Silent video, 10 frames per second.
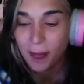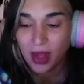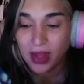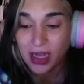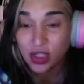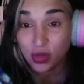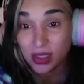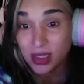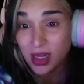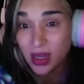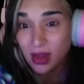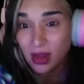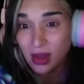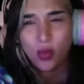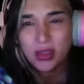Electricity?
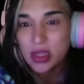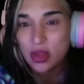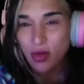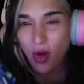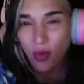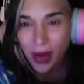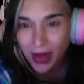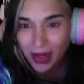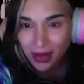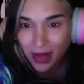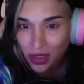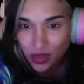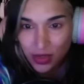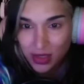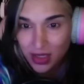Wasn't there already
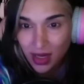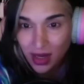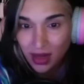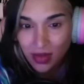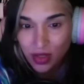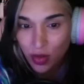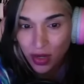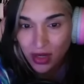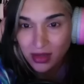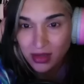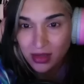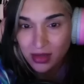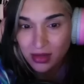electricity in the 20s?